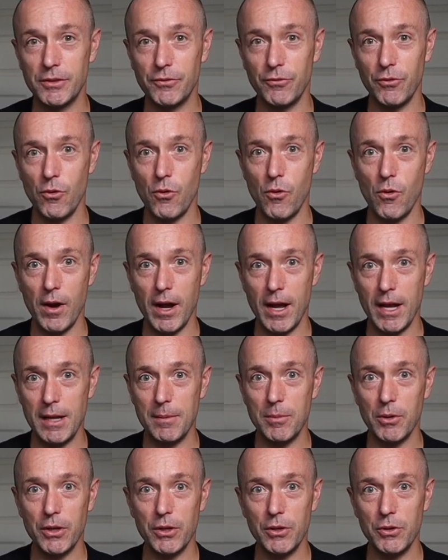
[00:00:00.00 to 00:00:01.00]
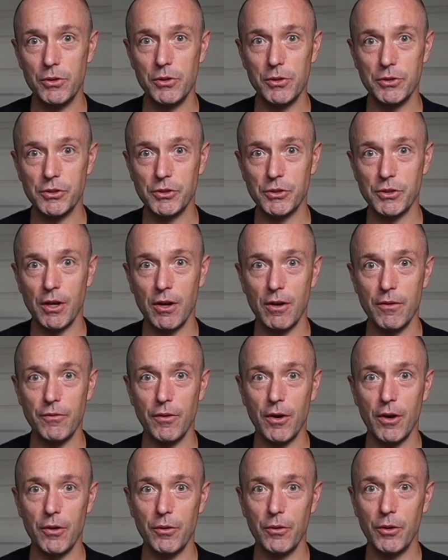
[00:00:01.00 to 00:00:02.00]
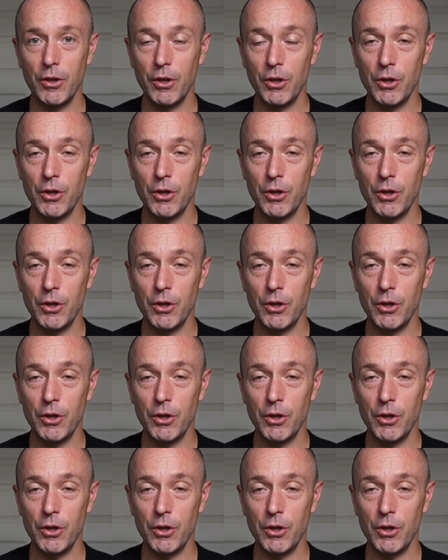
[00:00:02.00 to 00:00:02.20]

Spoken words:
for anybody who uses an iPhone